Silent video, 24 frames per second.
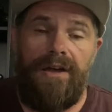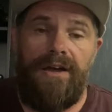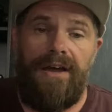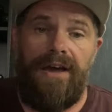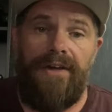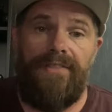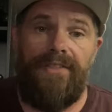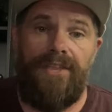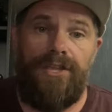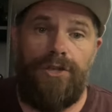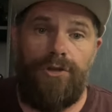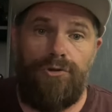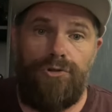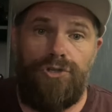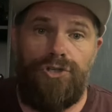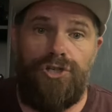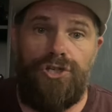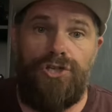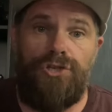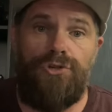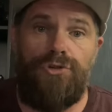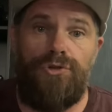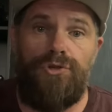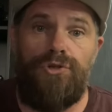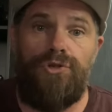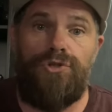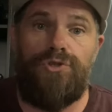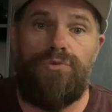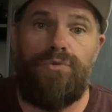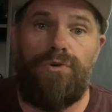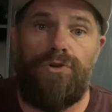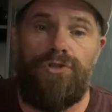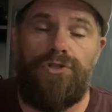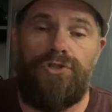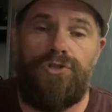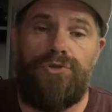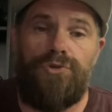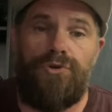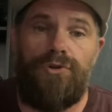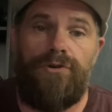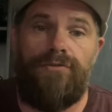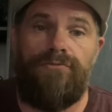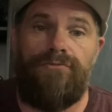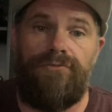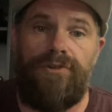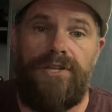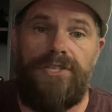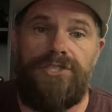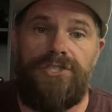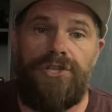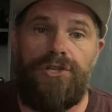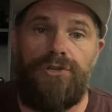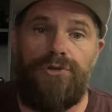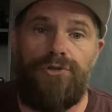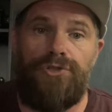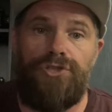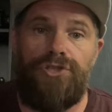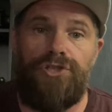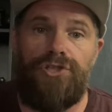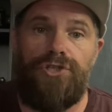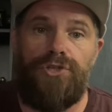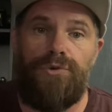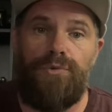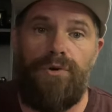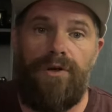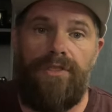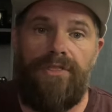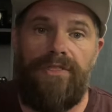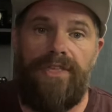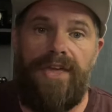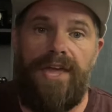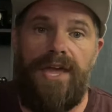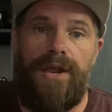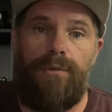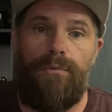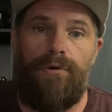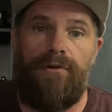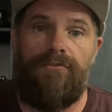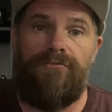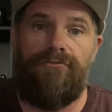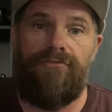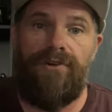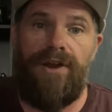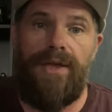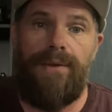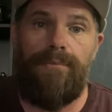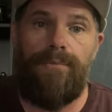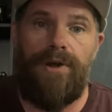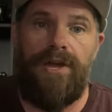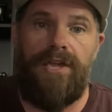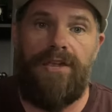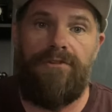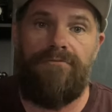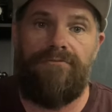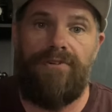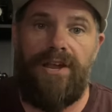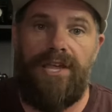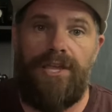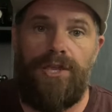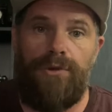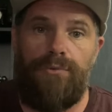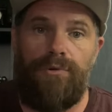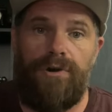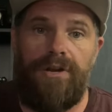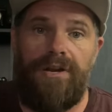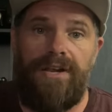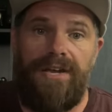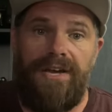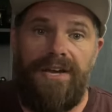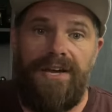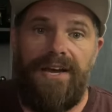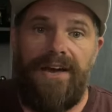and then you choose what sort of resolution you want there and what frame rate you want.